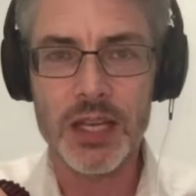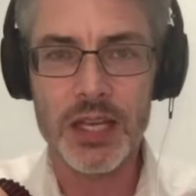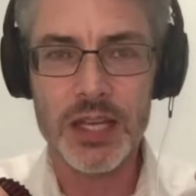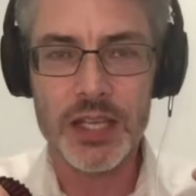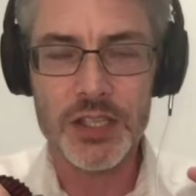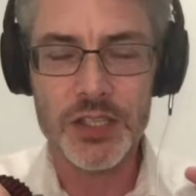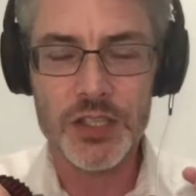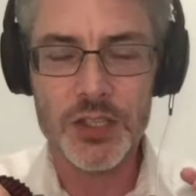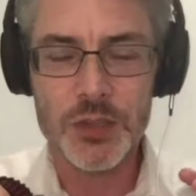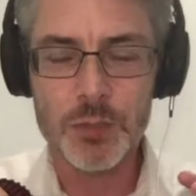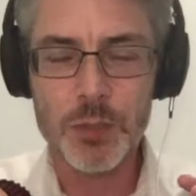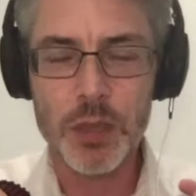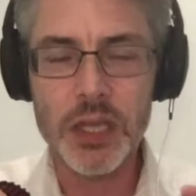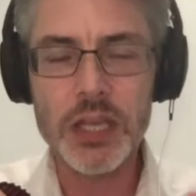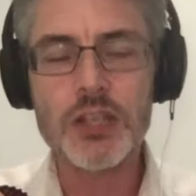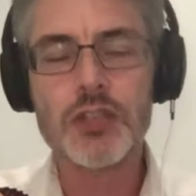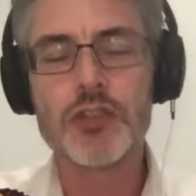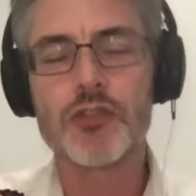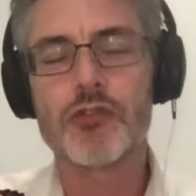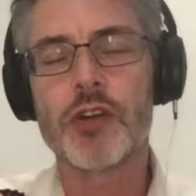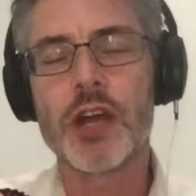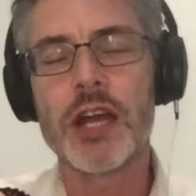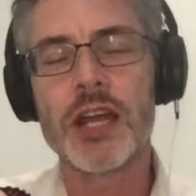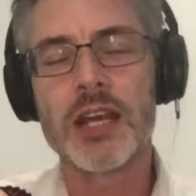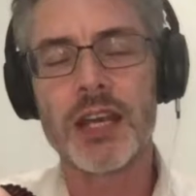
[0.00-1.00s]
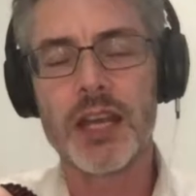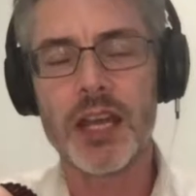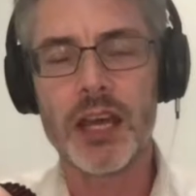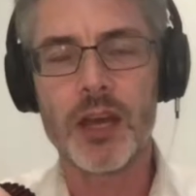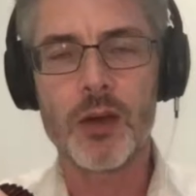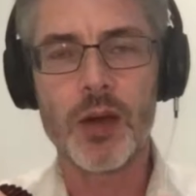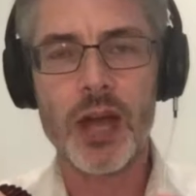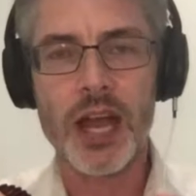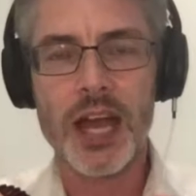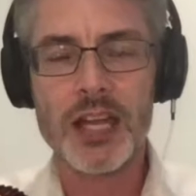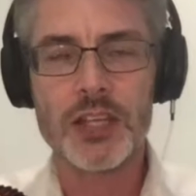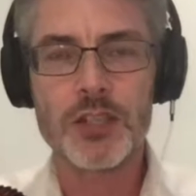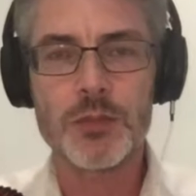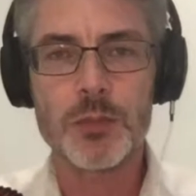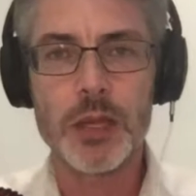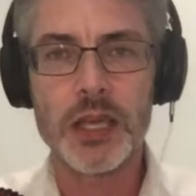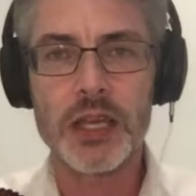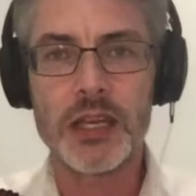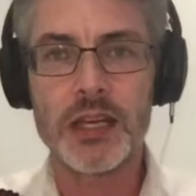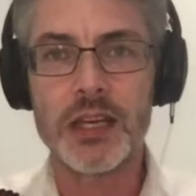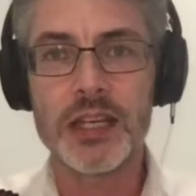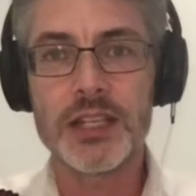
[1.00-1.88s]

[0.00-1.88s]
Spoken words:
speech radio has been